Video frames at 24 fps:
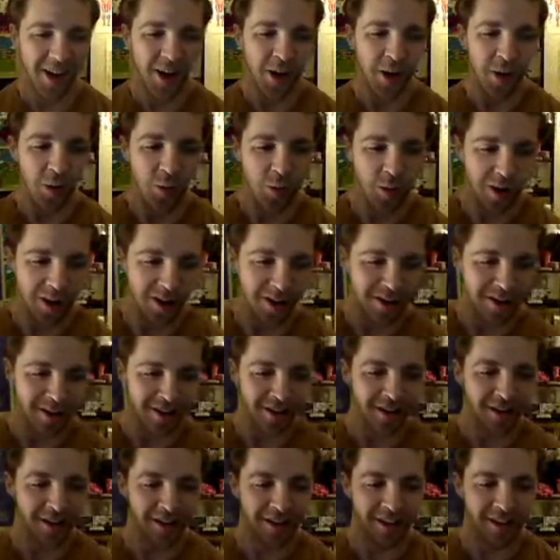Well,
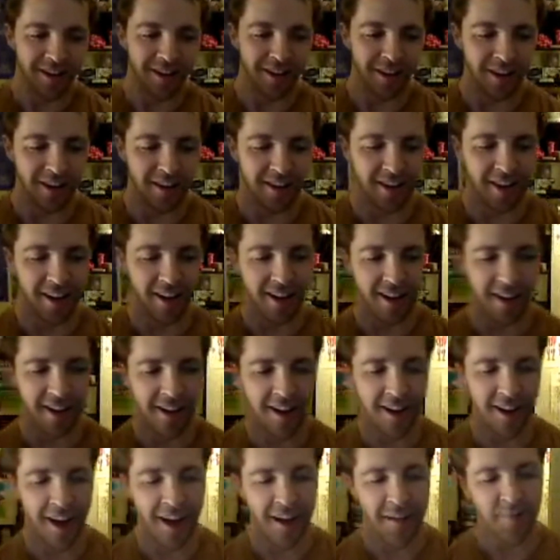
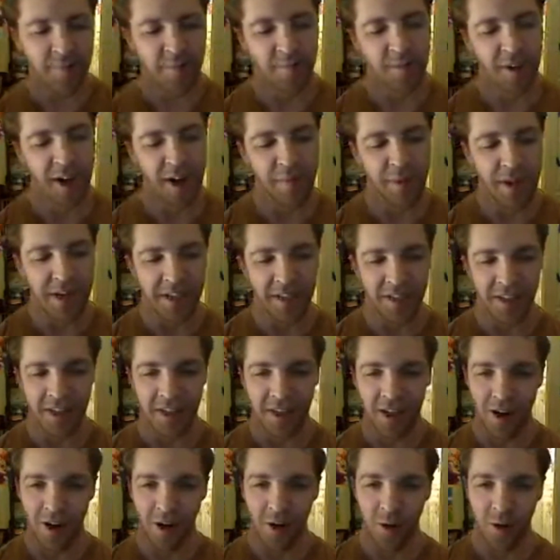I basically
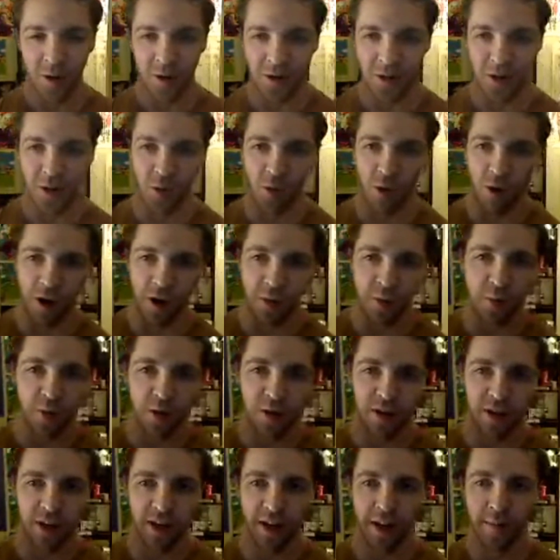go to work,
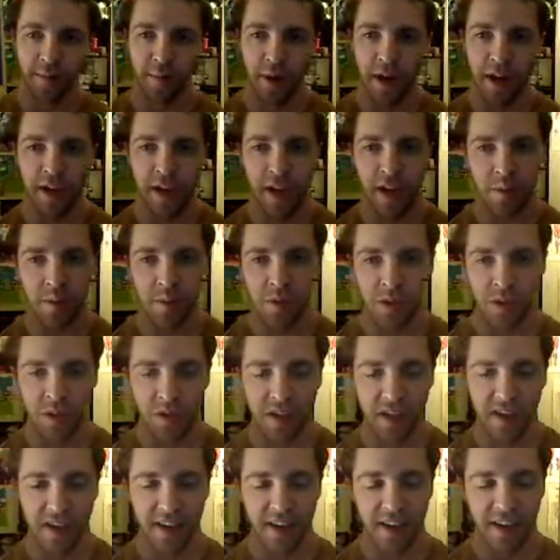make games all
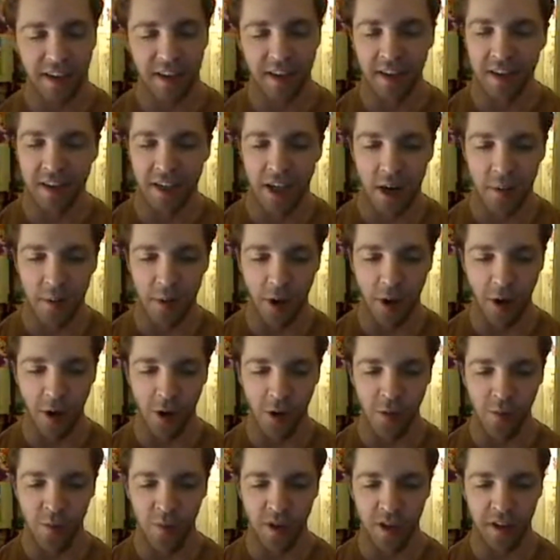day, come
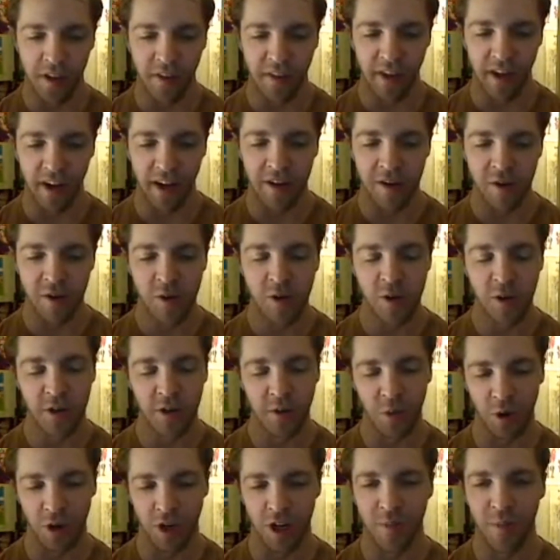home, and then I usually
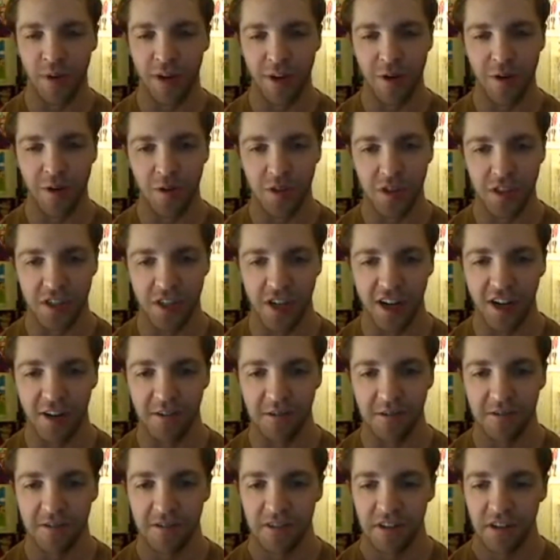work on my own stuff.
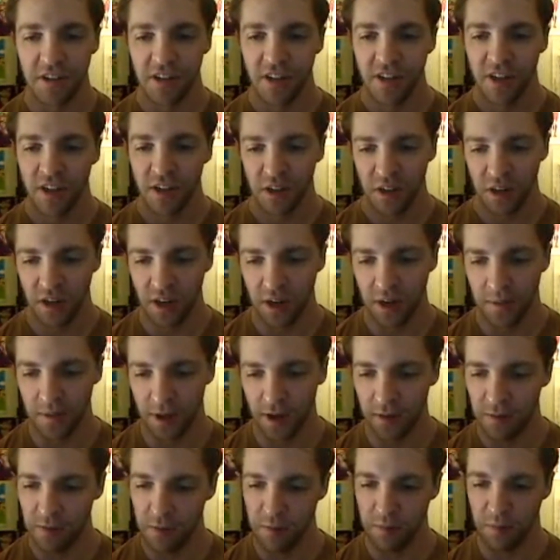So
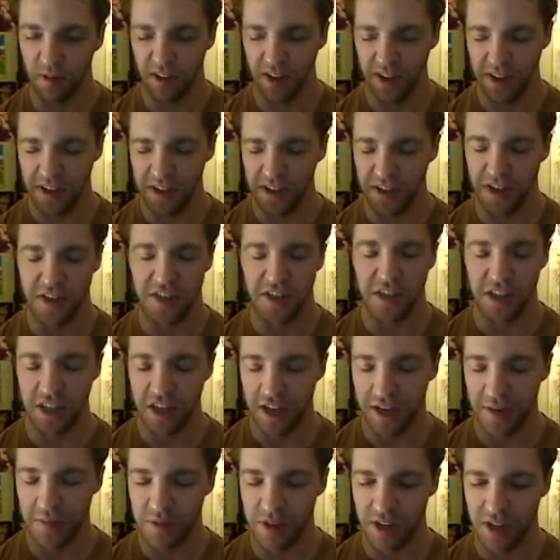I've been playing tons of
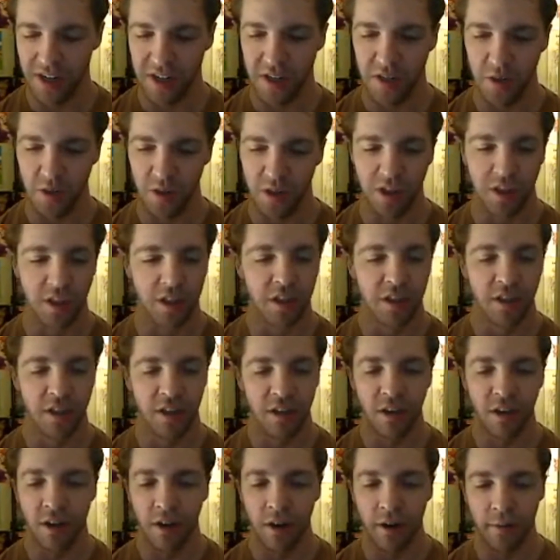games actually.
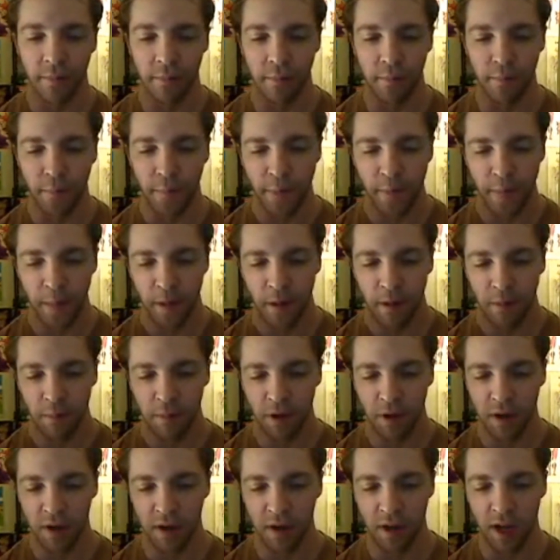
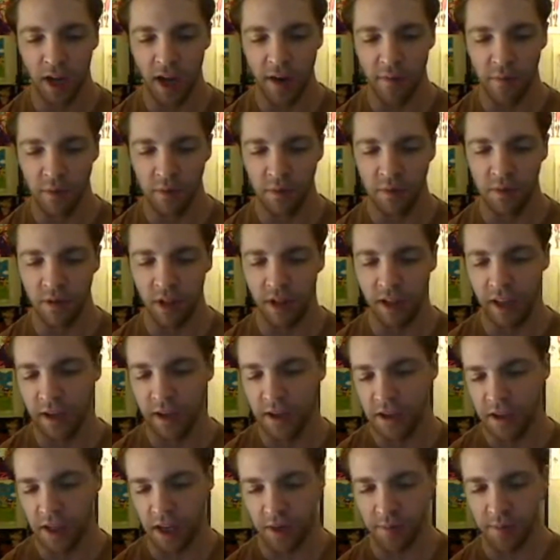But I haven't
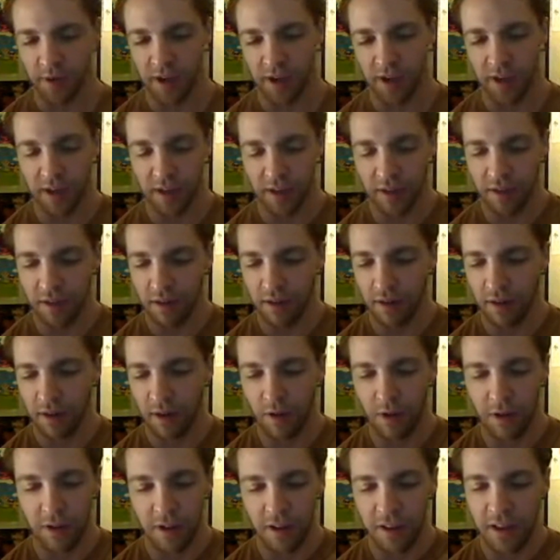the
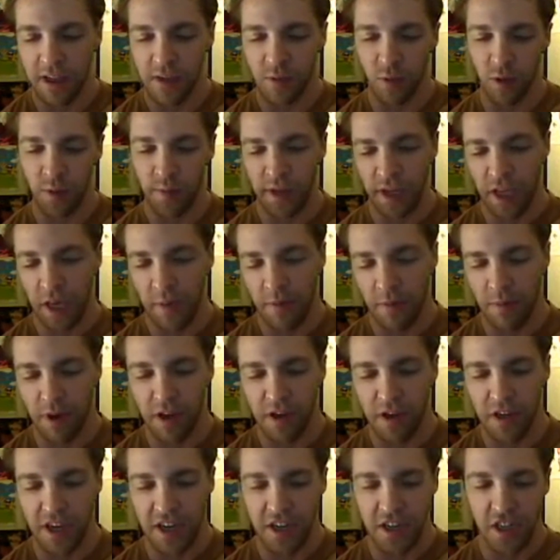only thing that's really been keeping my
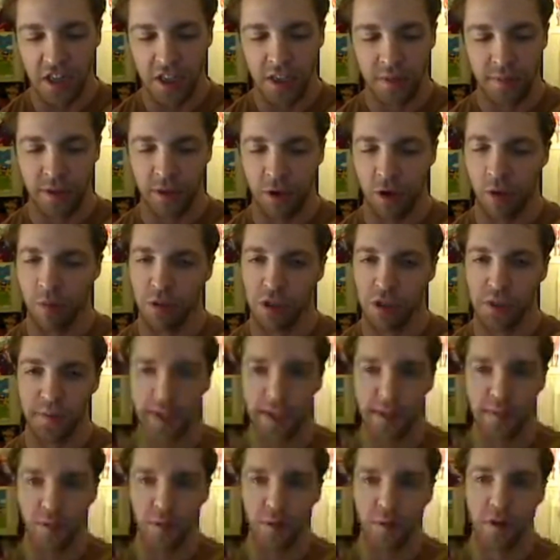attention has been Kerbal Space
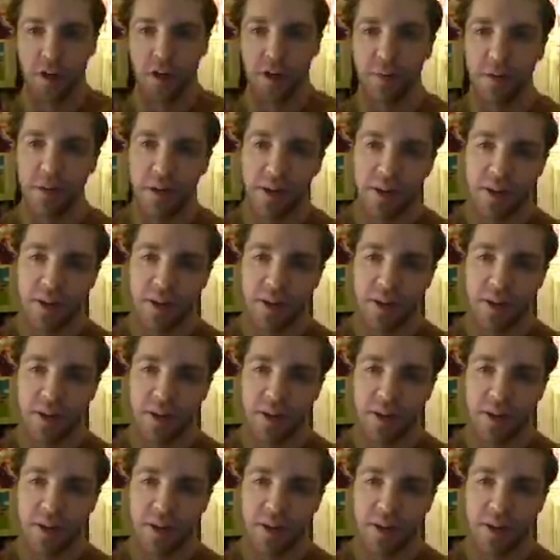Program.